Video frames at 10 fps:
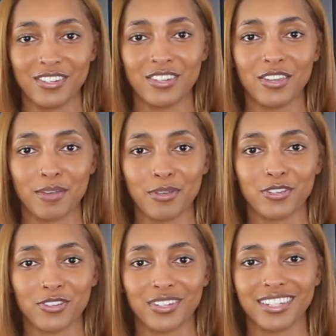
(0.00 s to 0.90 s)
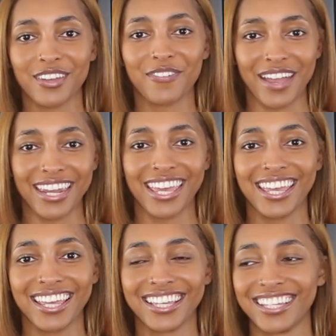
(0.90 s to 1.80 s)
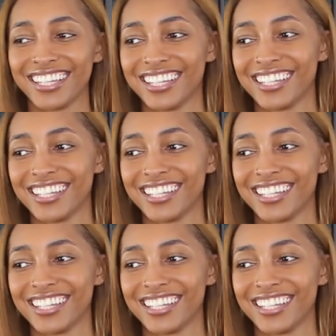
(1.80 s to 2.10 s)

do you hear my children? They're fighting.